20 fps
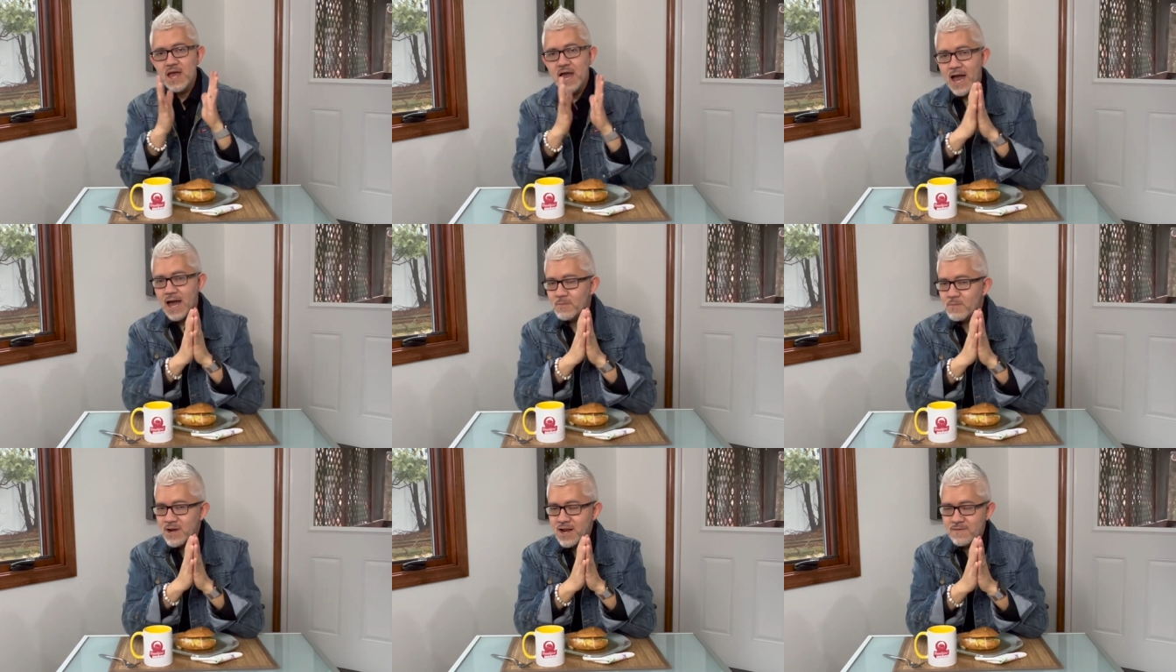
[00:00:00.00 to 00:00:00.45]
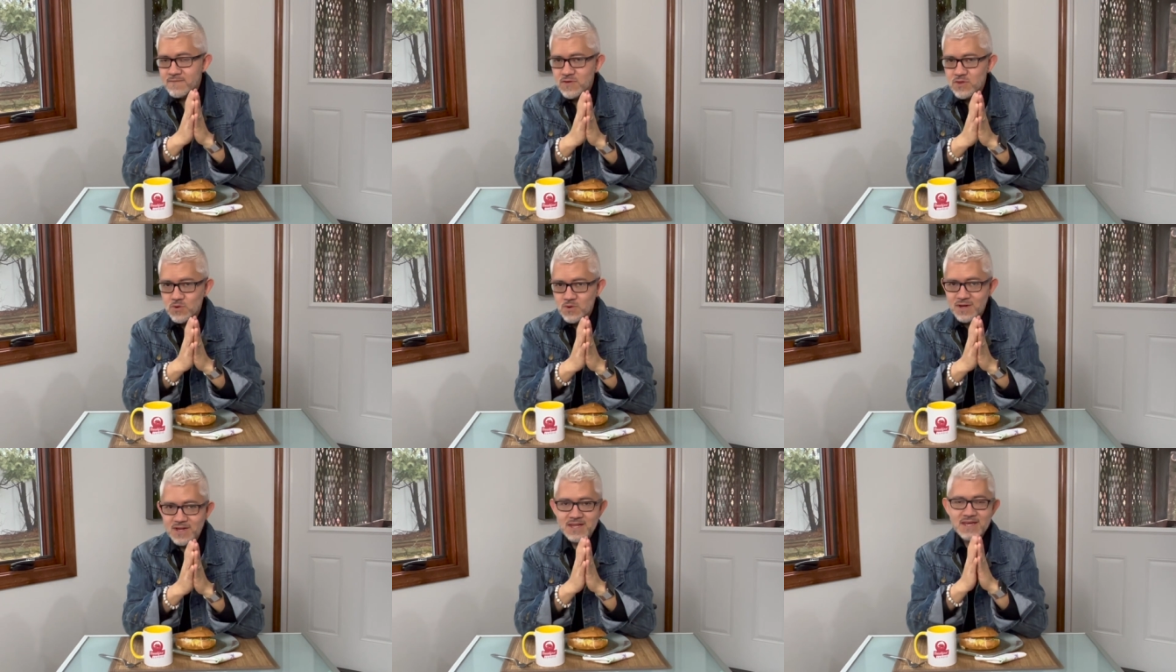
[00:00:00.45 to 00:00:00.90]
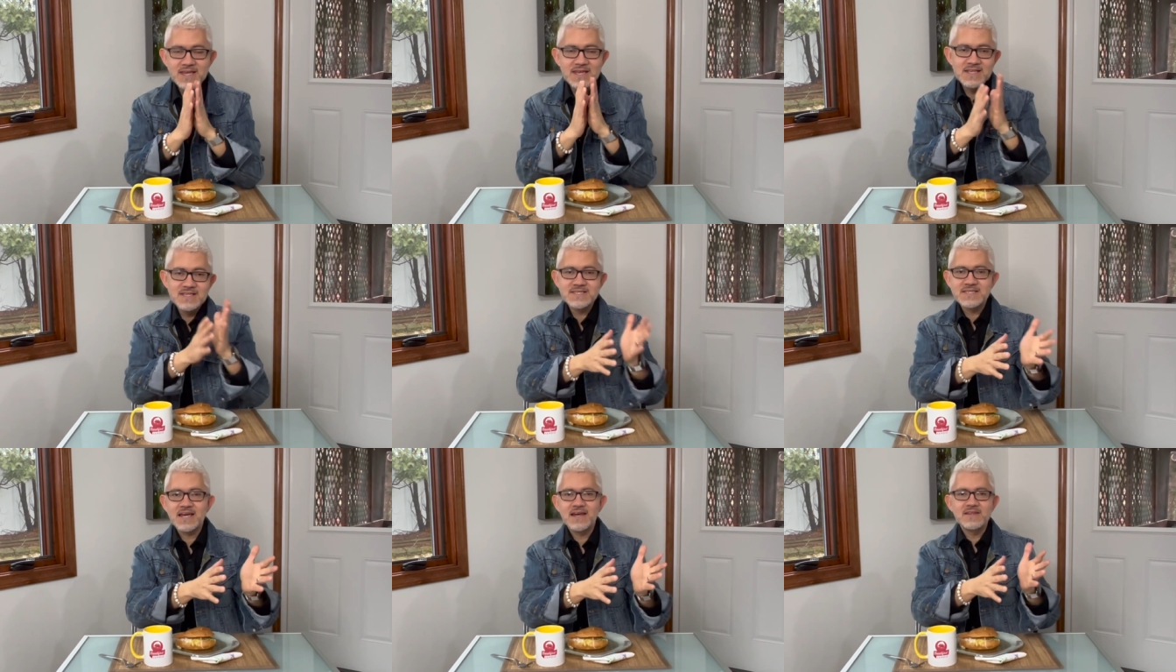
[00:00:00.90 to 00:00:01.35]
I'm going to be doing
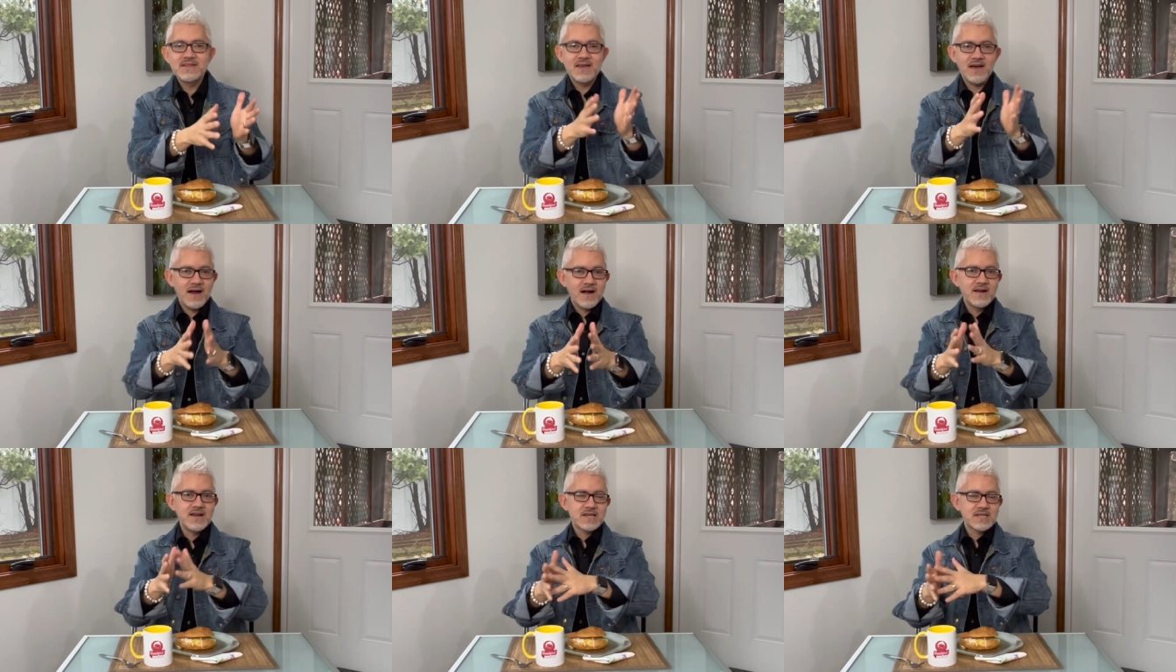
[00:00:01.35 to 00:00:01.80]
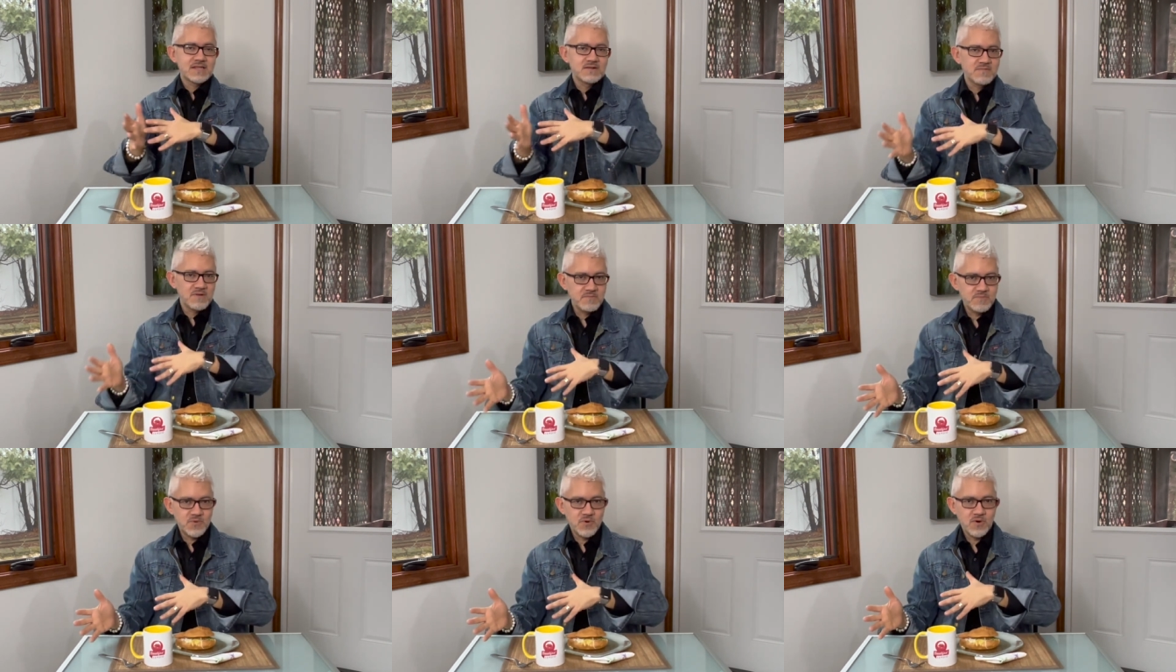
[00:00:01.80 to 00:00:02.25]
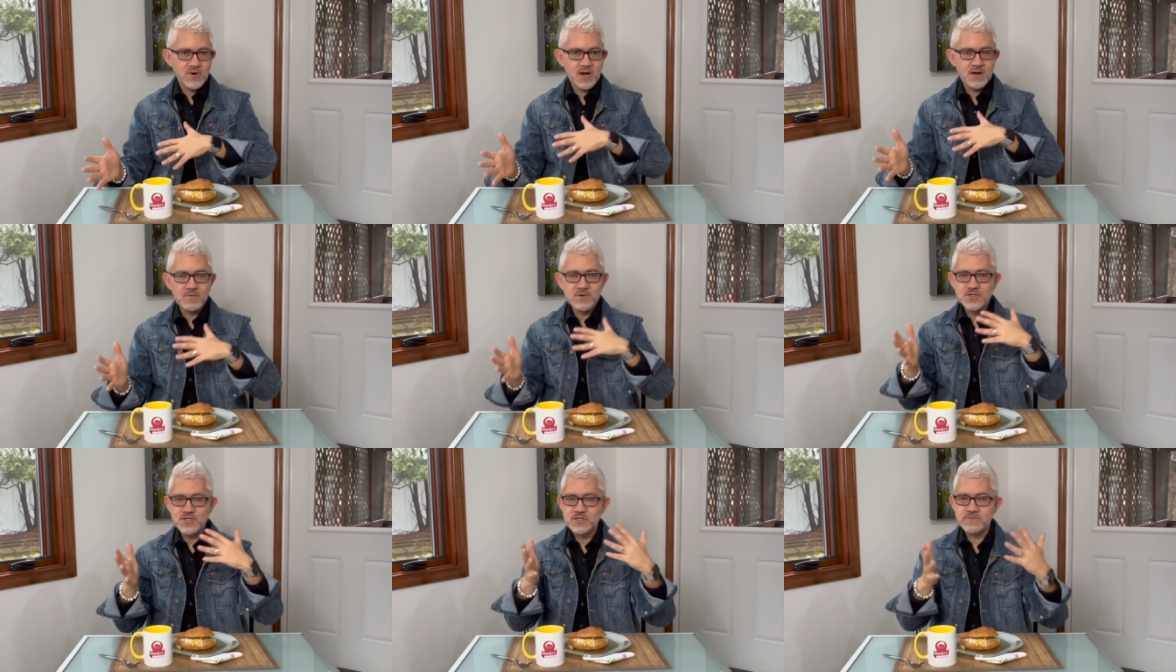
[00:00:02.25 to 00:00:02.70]
inside the Art Next Level
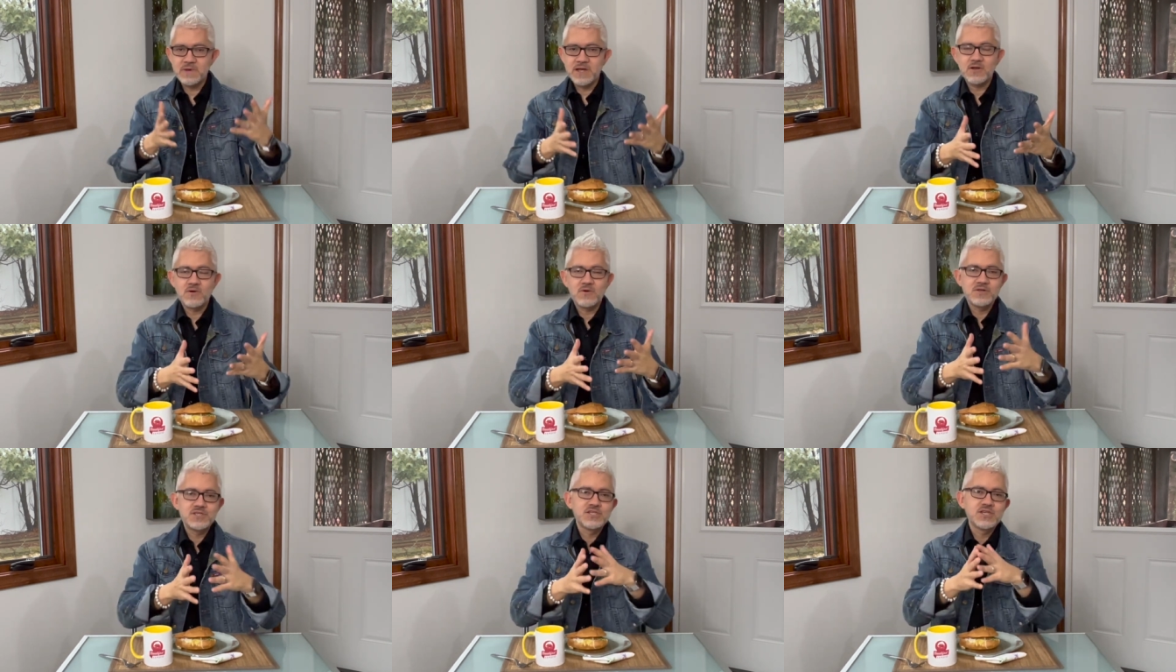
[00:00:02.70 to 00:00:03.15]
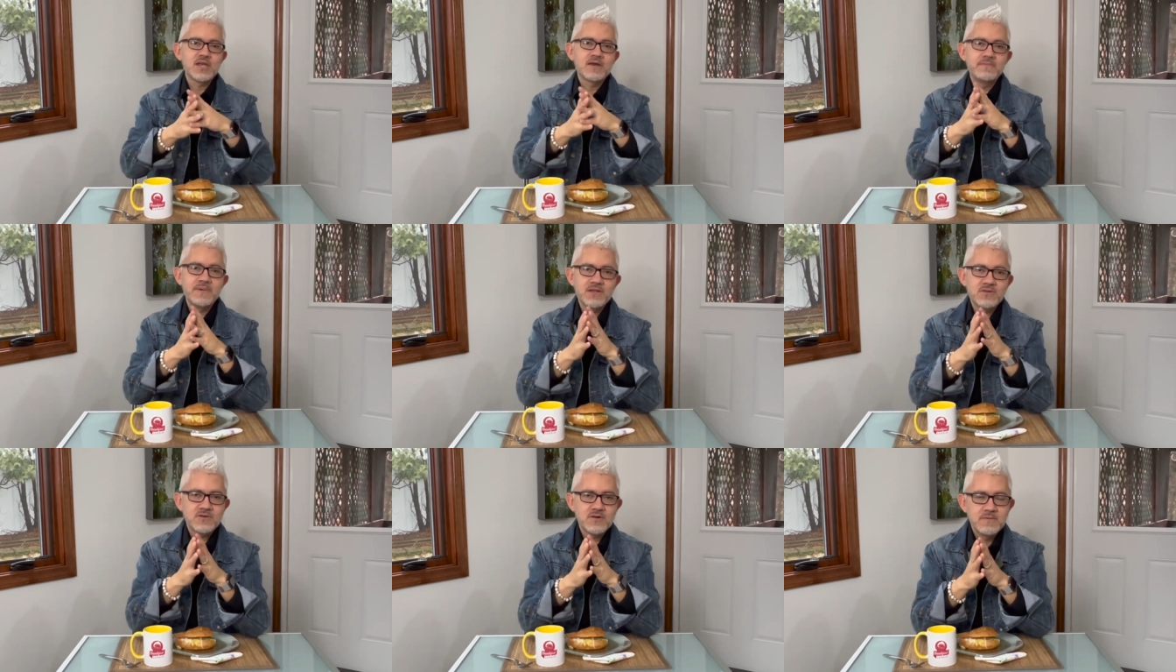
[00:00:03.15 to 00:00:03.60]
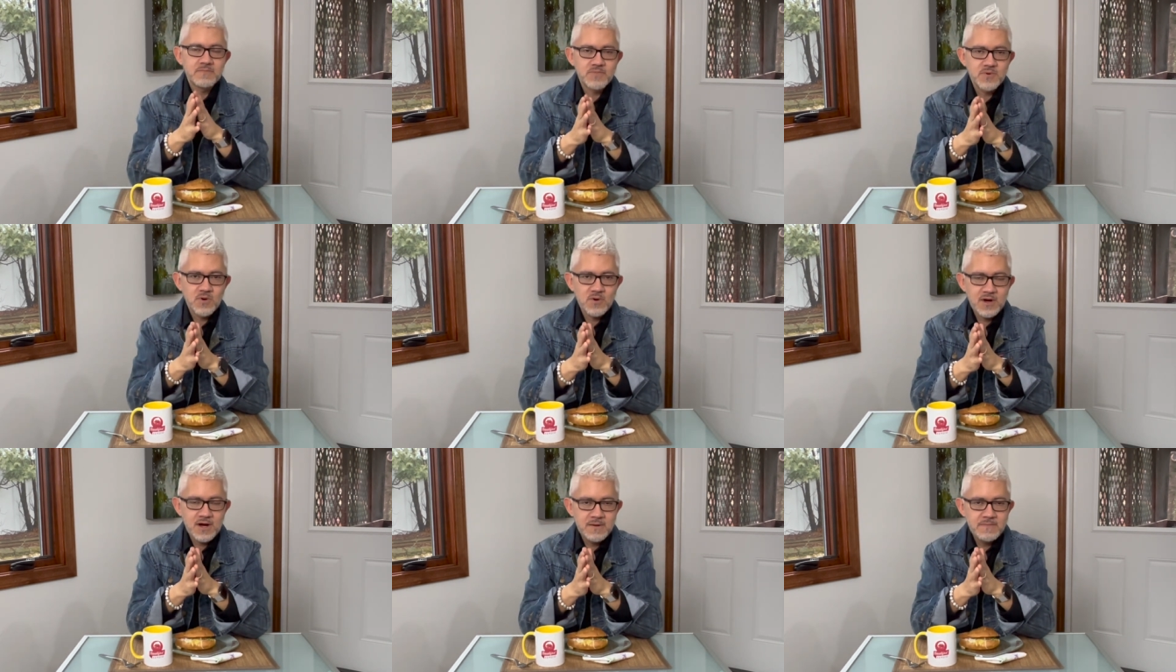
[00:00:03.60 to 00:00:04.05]
program, which is my coaching and mentoring
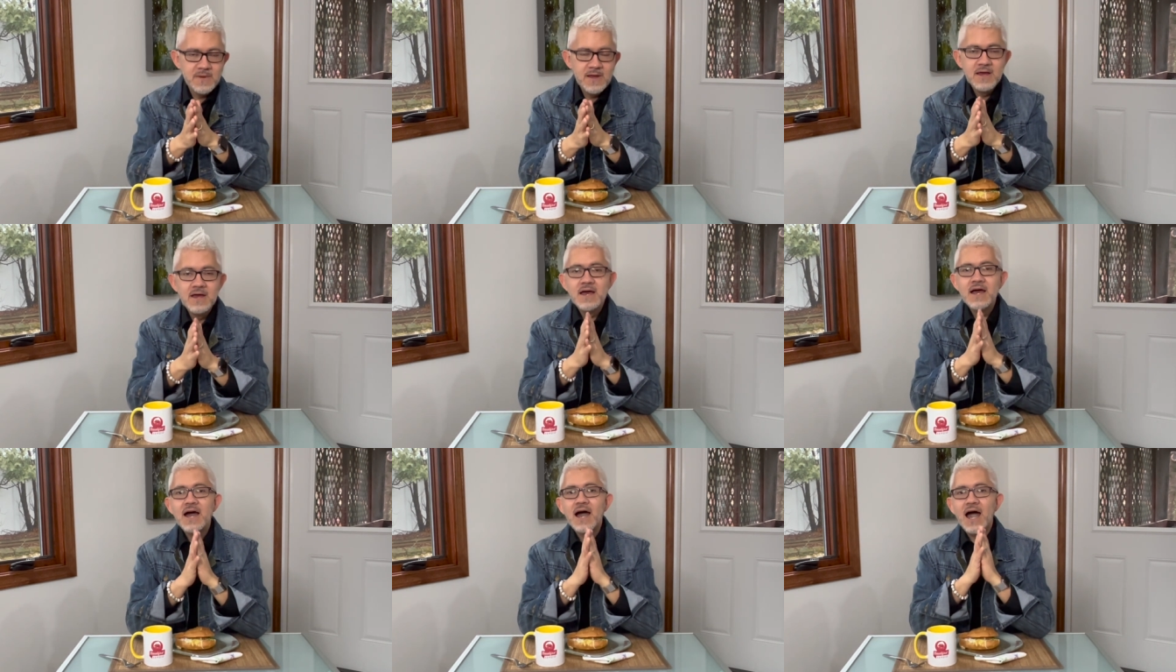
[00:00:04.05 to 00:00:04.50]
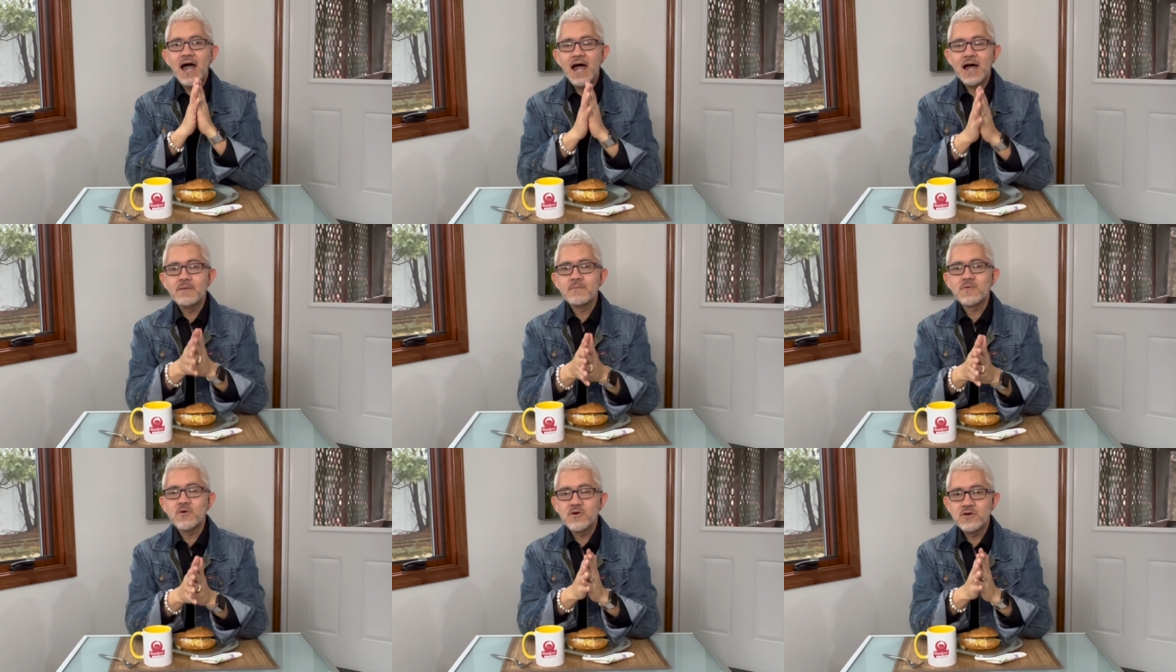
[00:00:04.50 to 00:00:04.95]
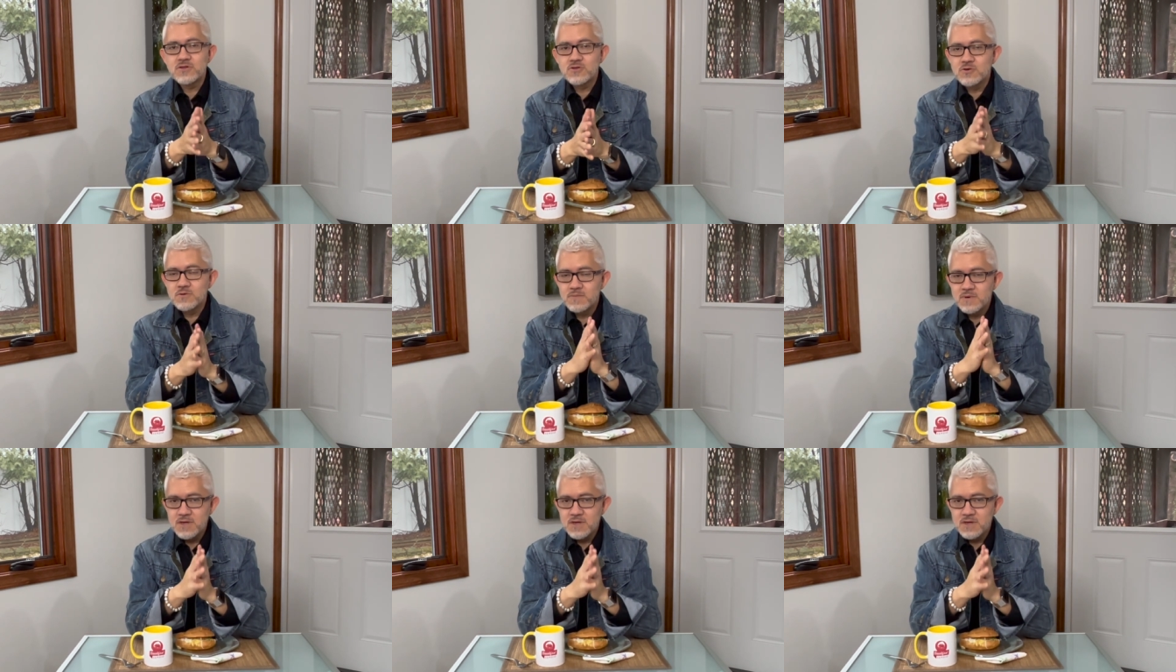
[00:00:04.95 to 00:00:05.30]
program. I'm going to